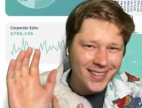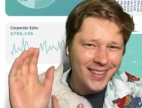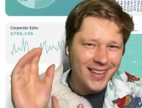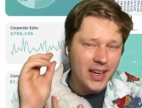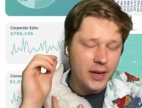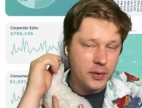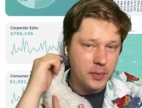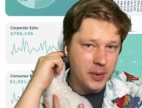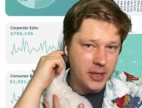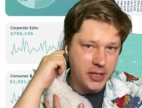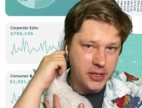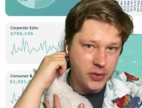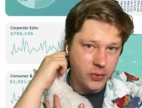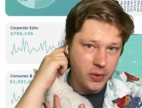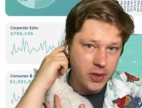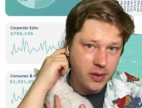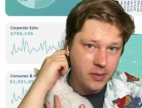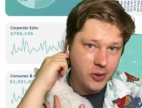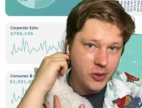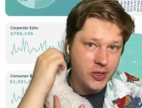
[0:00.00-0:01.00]
everybody. So one
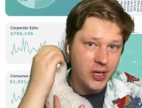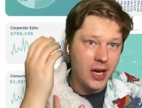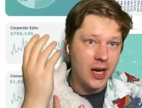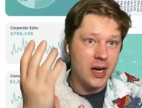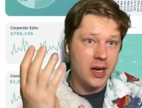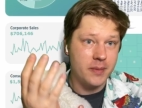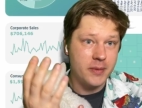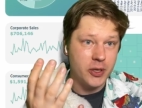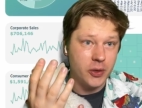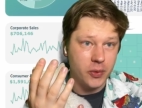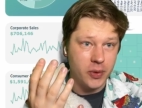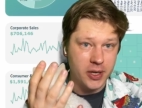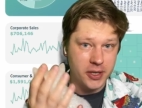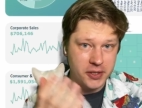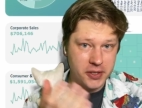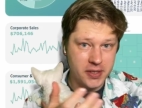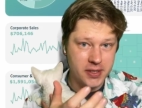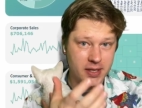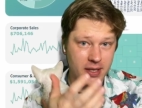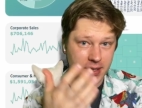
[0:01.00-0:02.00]
of the most common
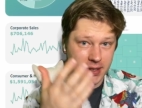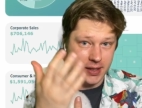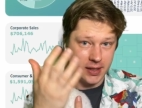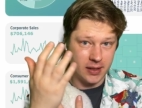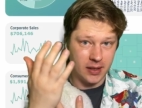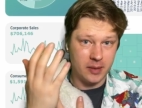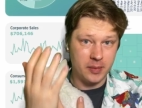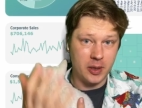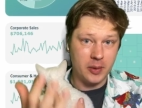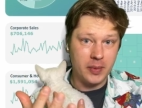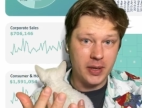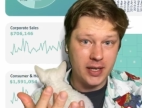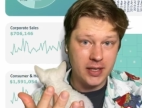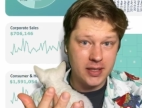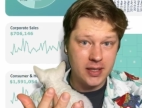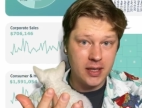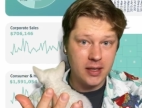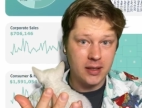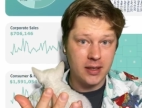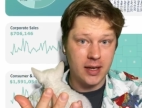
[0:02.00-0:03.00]
questions I get about my
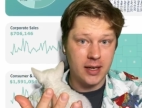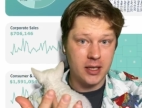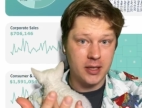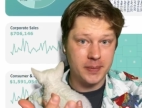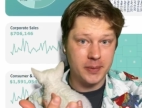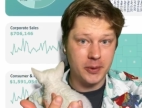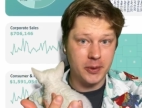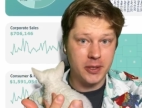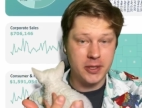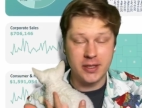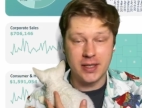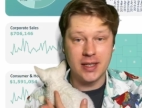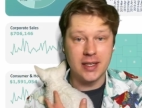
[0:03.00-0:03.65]
Excel dashboards